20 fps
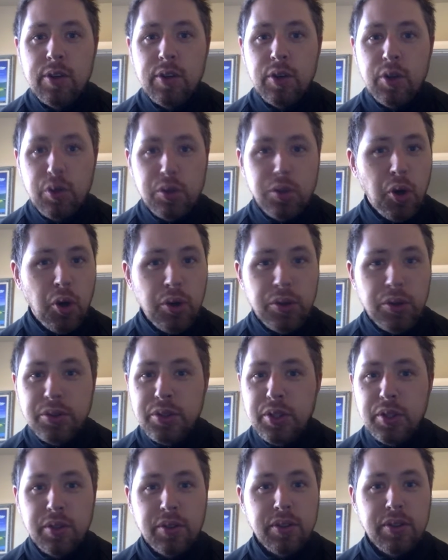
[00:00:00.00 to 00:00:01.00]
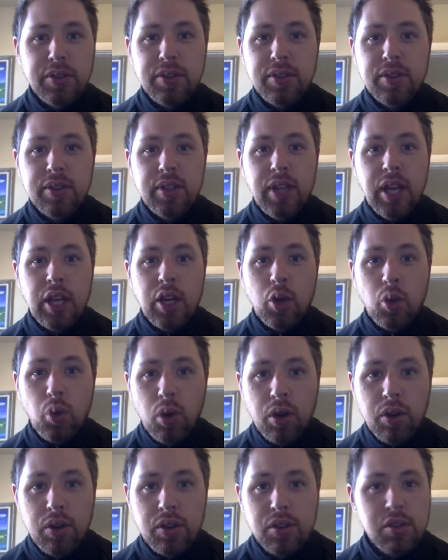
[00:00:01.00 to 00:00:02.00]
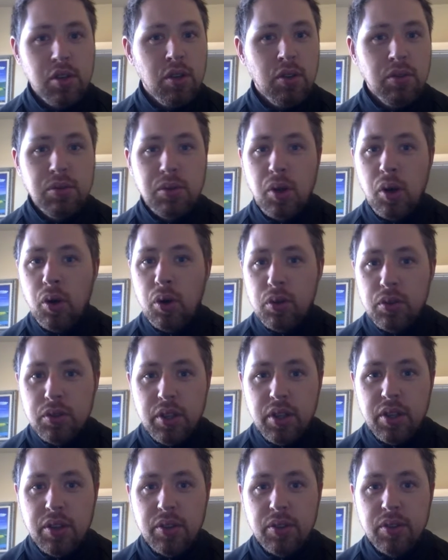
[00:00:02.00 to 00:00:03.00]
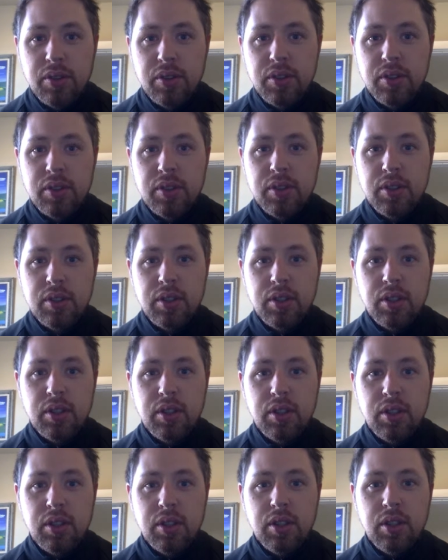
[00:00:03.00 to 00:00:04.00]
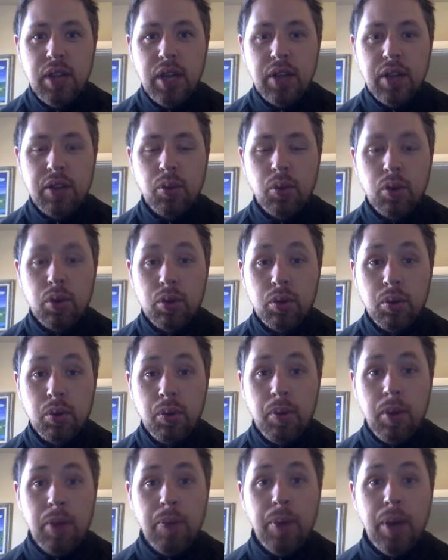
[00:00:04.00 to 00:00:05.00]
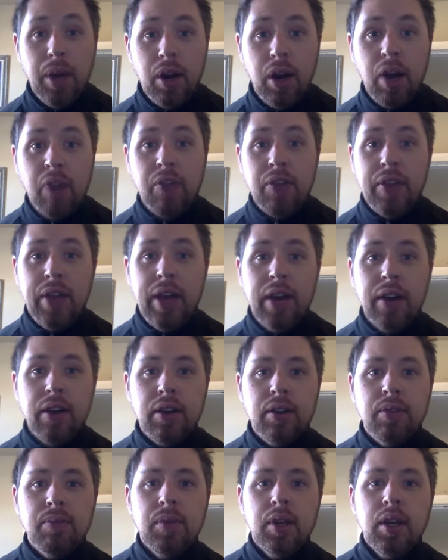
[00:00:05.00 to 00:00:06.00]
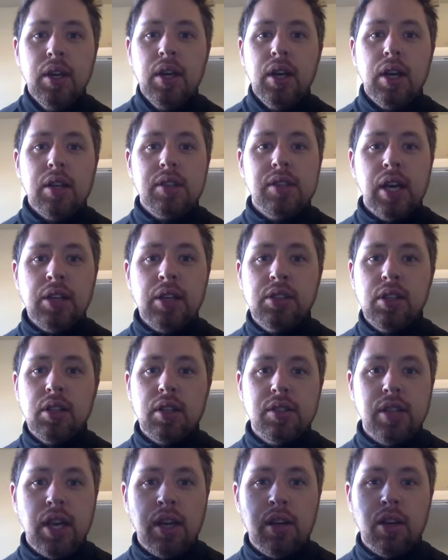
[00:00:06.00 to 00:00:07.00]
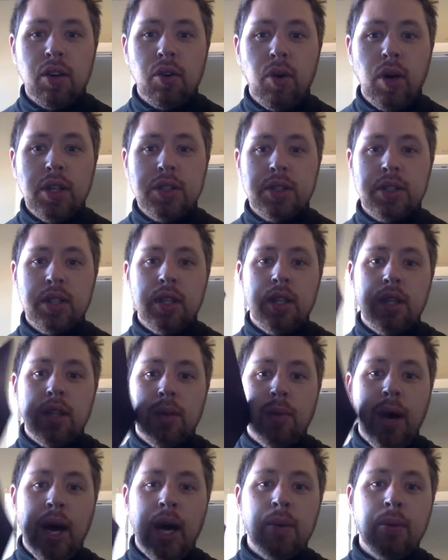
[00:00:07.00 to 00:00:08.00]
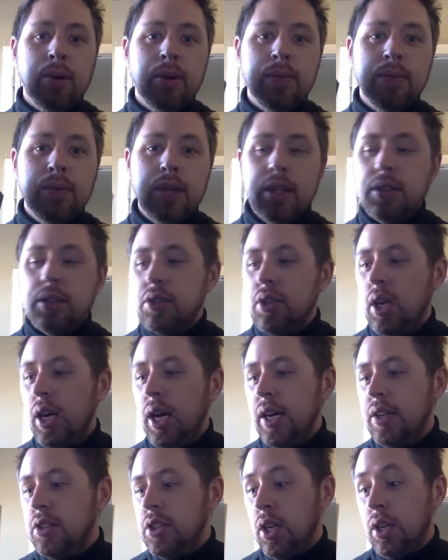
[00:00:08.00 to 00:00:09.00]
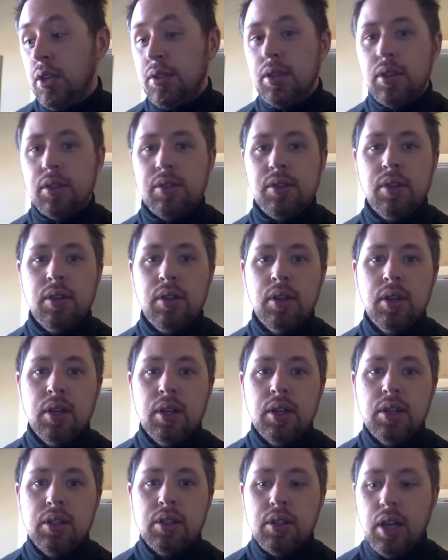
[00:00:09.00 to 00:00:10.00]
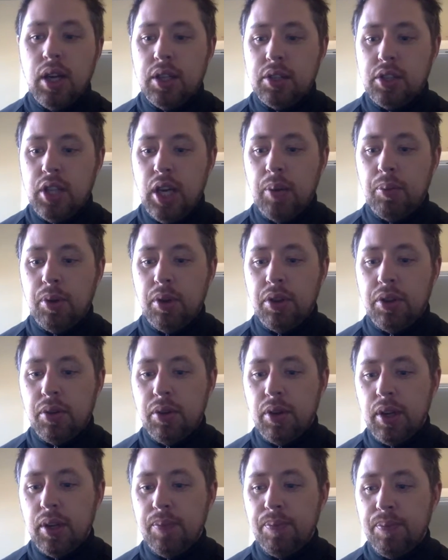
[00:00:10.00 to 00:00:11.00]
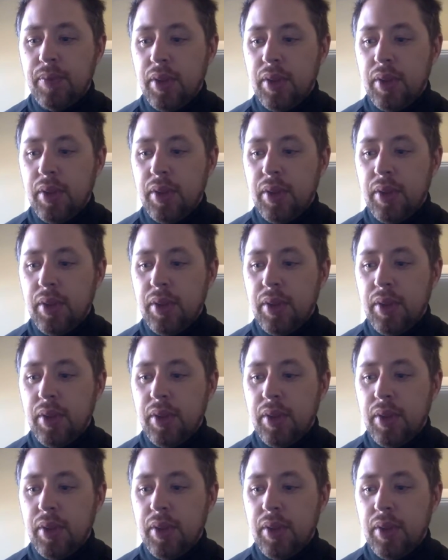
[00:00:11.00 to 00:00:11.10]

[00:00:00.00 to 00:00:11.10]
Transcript: Who told you that you're worthless? Who told you that the world would be better off without you? It's actually the second question in the Bible in Genesis chapter 3.